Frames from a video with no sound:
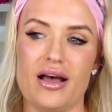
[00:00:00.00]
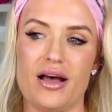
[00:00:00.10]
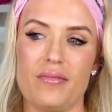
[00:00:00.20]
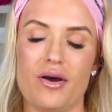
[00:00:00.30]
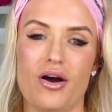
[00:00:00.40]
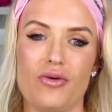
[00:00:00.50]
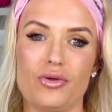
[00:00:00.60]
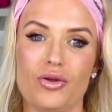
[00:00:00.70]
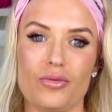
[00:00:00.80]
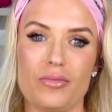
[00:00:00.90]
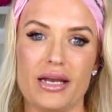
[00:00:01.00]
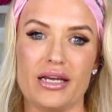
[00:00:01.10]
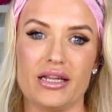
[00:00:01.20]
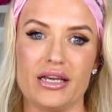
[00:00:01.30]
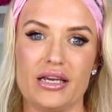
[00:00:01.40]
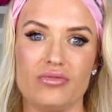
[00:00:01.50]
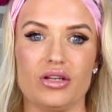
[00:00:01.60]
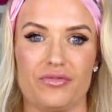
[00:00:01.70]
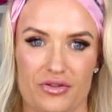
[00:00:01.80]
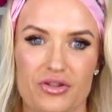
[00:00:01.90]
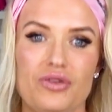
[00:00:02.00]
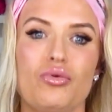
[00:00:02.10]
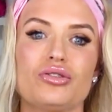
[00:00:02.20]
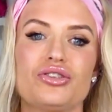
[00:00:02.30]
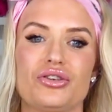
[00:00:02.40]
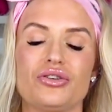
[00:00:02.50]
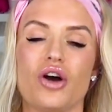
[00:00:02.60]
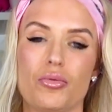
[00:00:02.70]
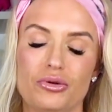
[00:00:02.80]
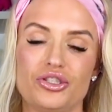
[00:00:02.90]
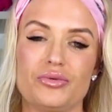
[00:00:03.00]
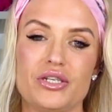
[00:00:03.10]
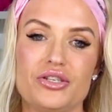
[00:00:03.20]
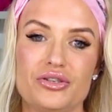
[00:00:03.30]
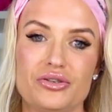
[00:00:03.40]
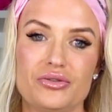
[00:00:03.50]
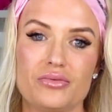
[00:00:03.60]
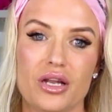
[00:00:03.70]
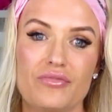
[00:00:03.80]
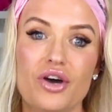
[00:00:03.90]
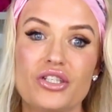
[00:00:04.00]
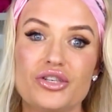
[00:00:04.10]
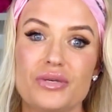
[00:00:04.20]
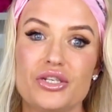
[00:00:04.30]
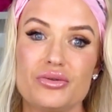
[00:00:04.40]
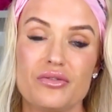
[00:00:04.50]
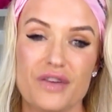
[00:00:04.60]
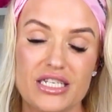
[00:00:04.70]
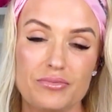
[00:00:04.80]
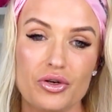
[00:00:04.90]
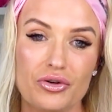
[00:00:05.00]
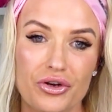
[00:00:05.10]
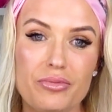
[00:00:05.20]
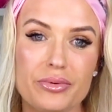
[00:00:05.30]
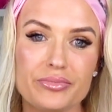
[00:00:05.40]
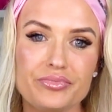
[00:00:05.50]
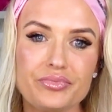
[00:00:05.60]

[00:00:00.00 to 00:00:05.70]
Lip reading: I automatically, well, if you want to, I'll invite you into a Facebook group